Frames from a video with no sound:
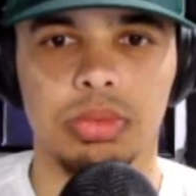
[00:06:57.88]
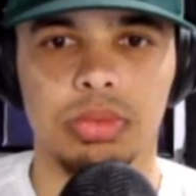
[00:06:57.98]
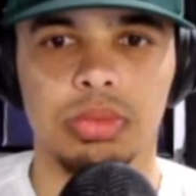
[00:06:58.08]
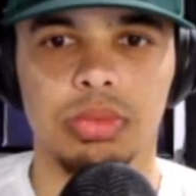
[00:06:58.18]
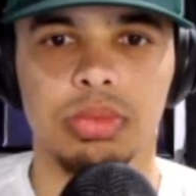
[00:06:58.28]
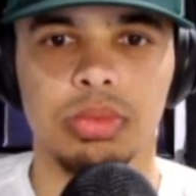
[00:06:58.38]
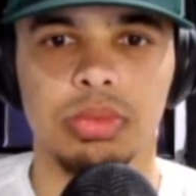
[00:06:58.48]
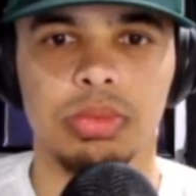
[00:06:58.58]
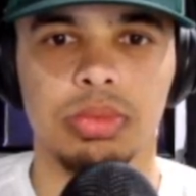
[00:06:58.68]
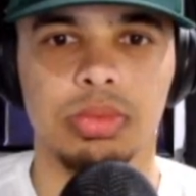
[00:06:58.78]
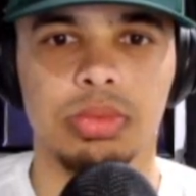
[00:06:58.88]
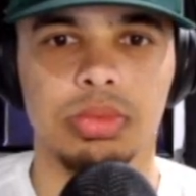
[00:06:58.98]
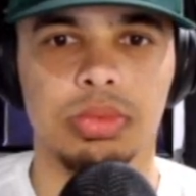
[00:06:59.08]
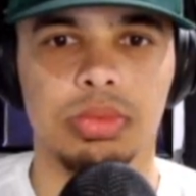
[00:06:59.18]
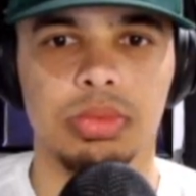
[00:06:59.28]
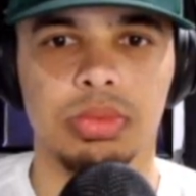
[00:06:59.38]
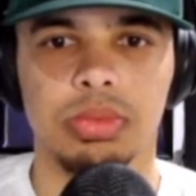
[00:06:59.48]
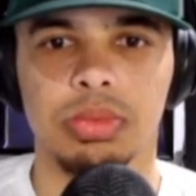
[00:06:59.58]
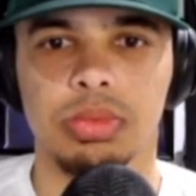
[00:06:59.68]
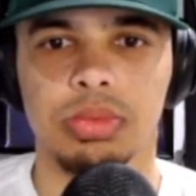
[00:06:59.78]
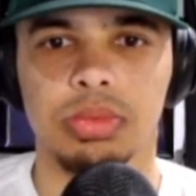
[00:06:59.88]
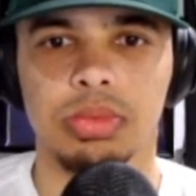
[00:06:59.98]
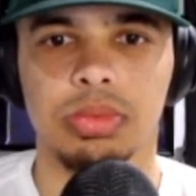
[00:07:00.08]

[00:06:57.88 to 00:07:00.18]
This person isn't speaking.